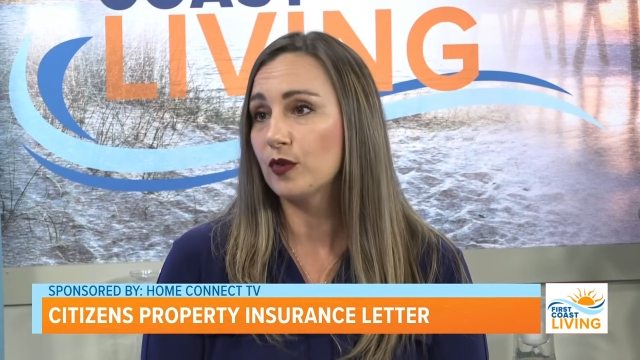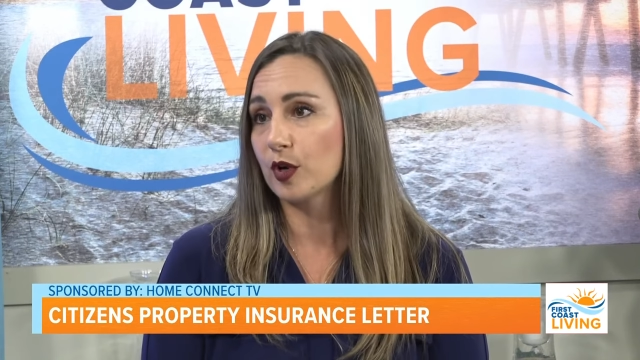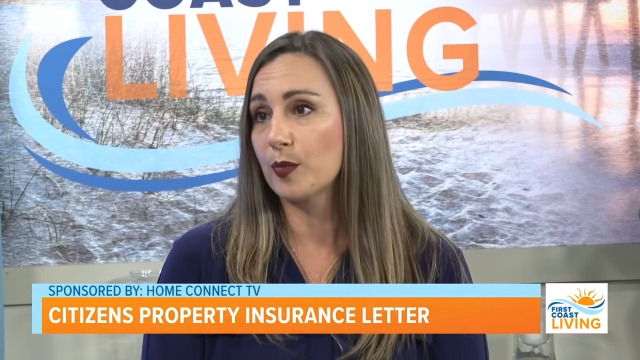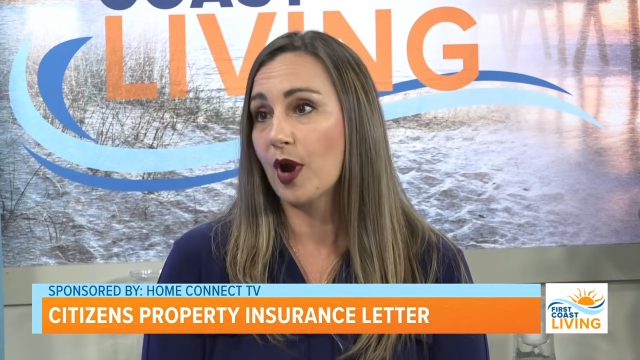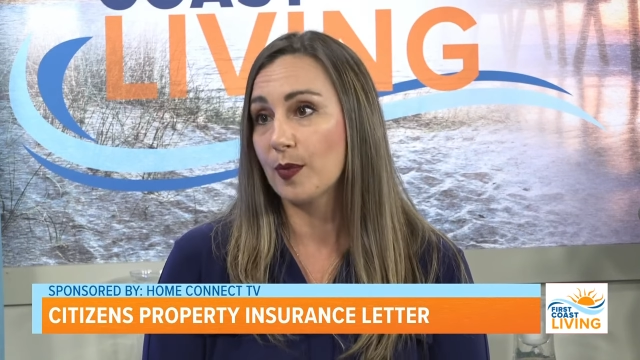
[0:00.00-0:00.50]

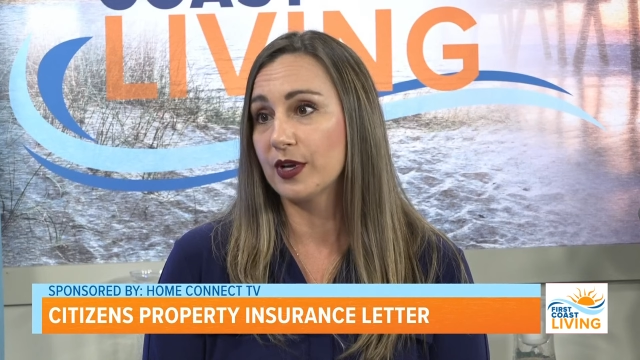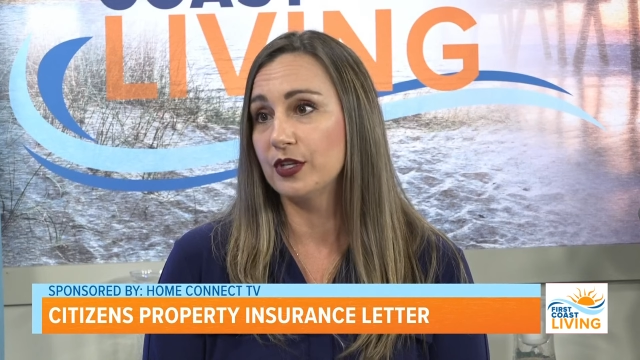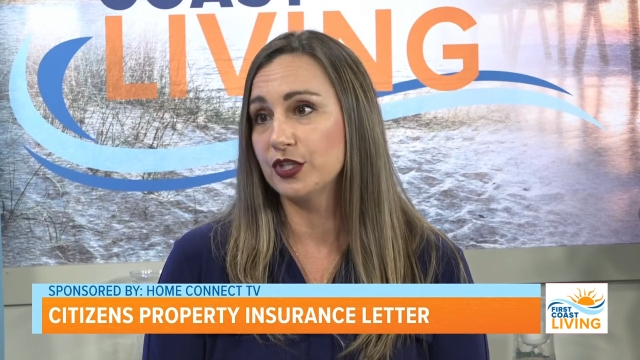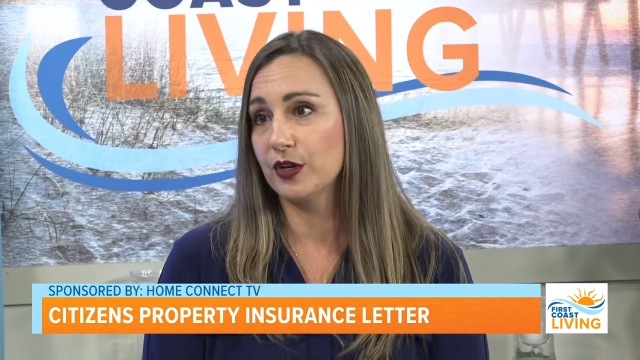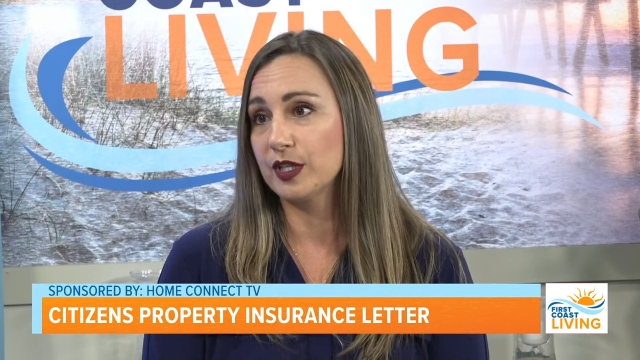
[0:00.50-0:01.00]
Florida
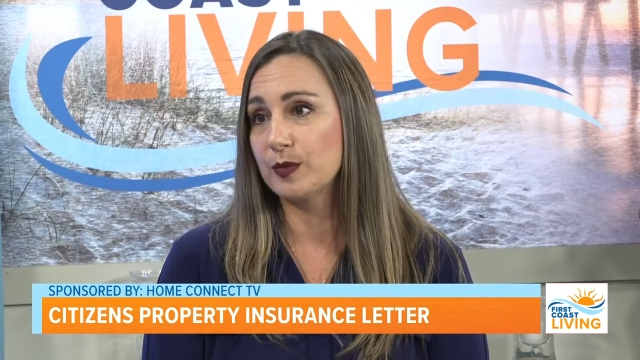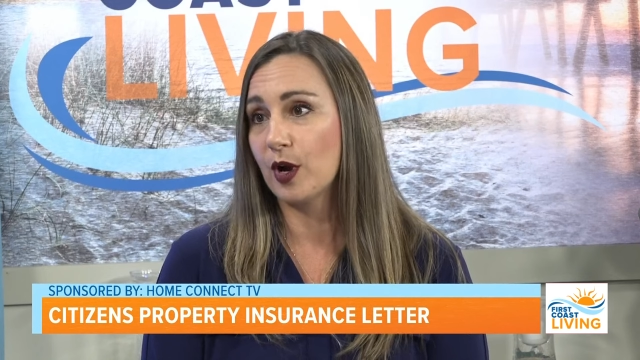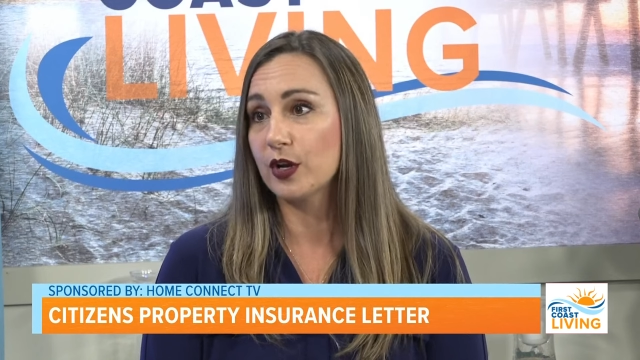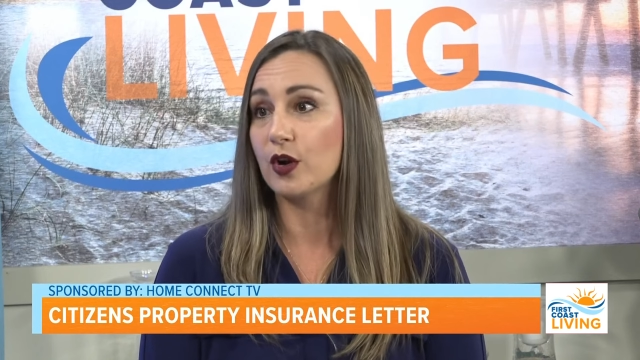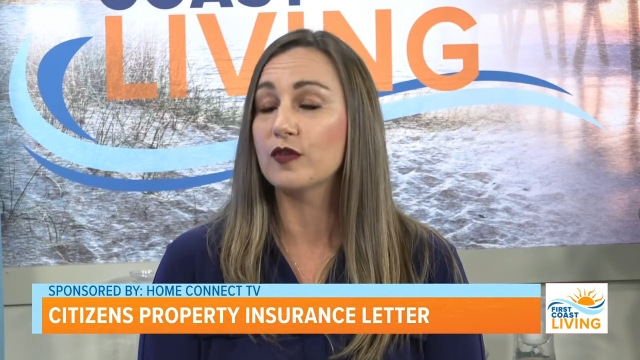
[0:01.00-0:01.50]
property
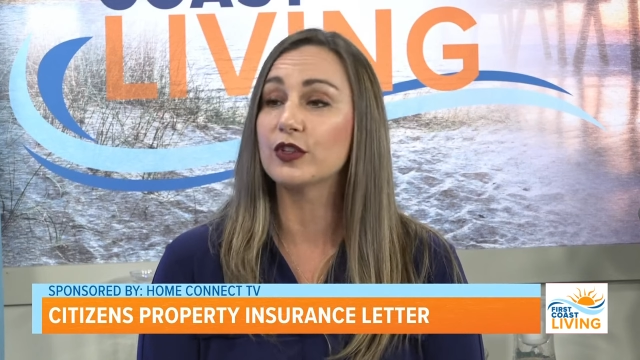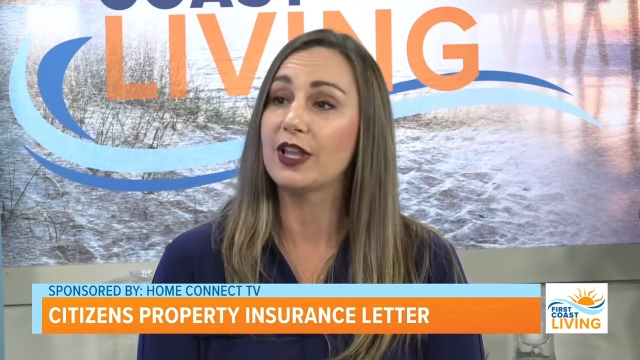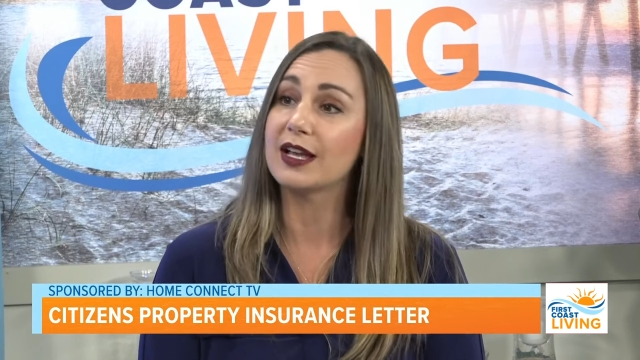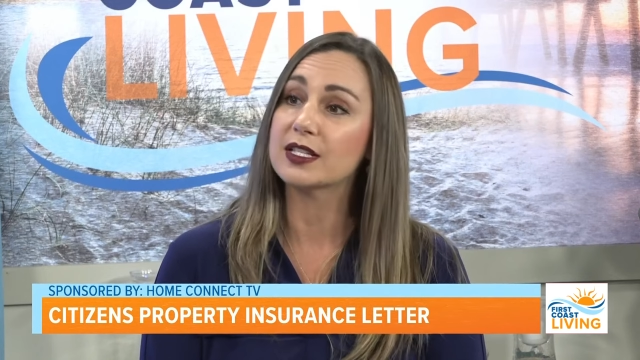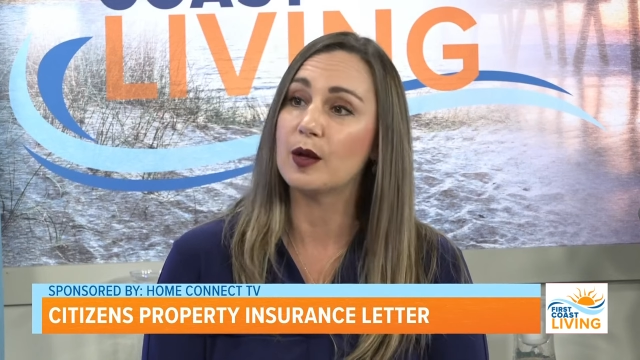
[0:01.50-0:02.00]
insurance market over
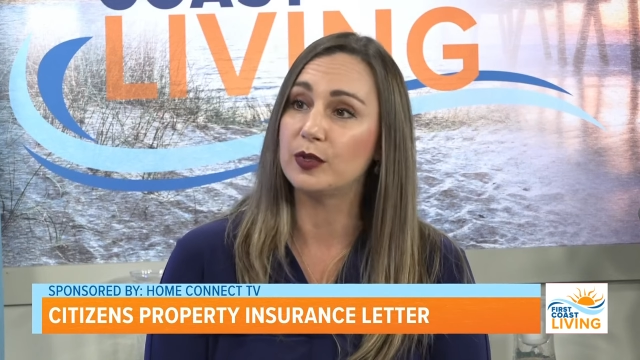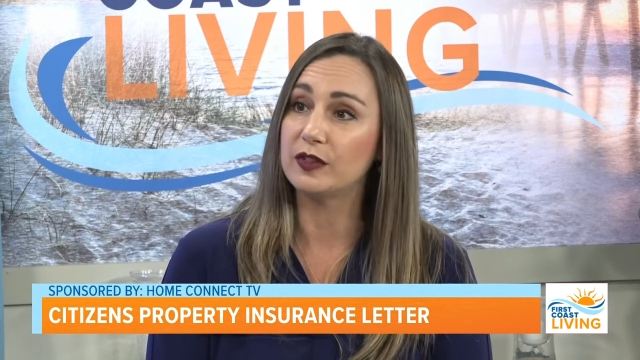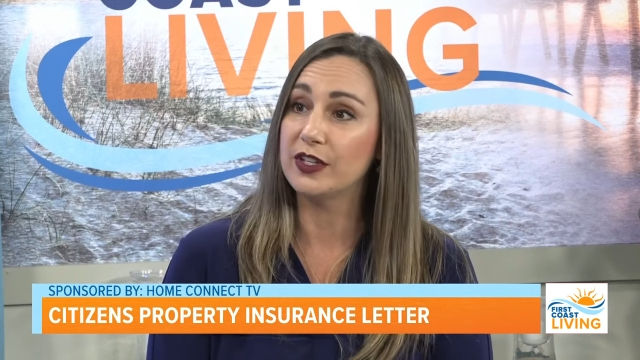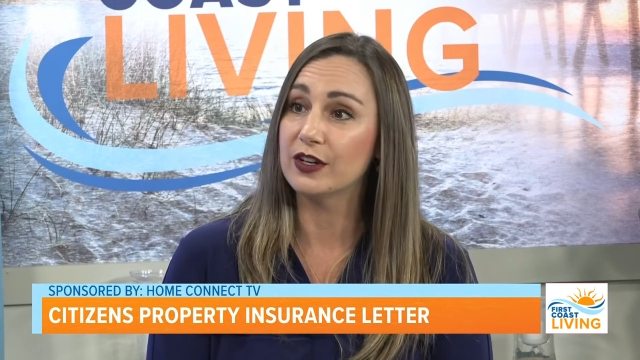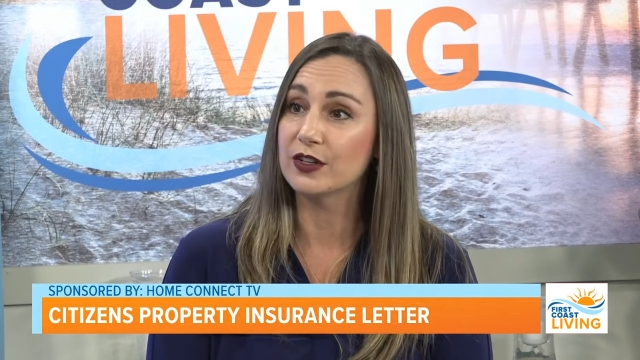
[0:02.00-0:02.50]
the last
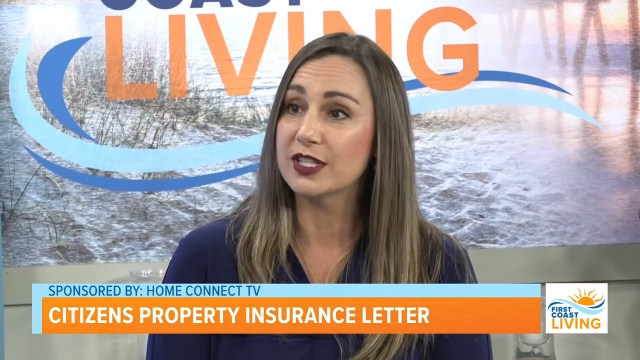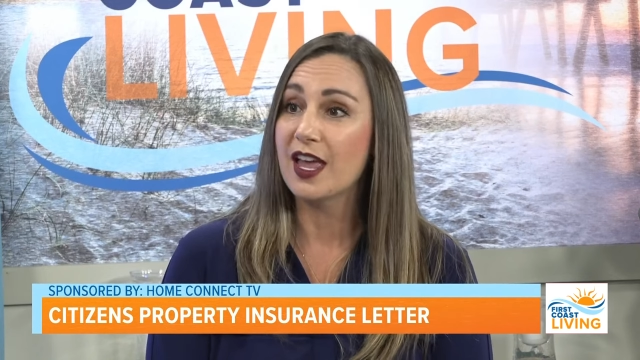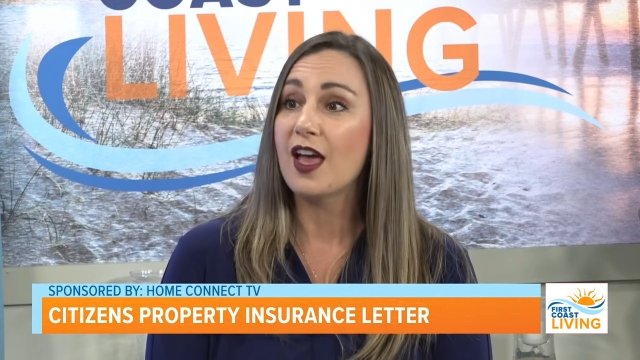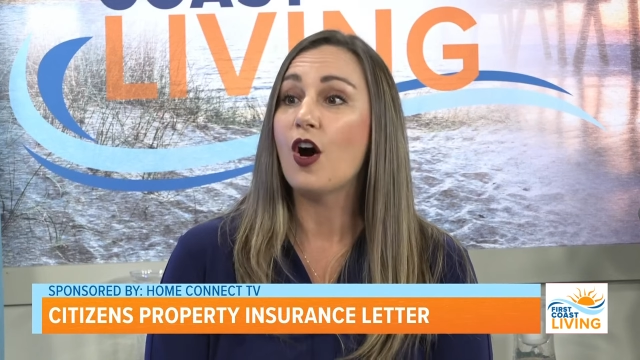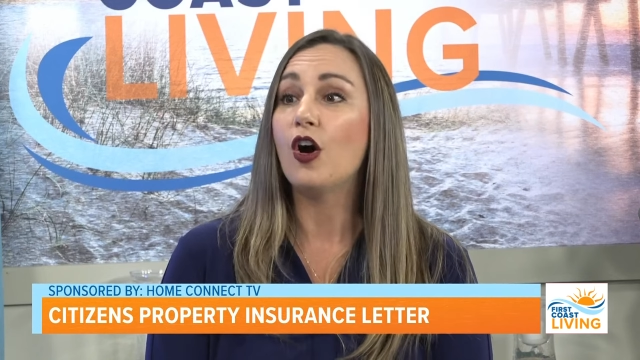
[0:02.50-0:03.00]
couple of years,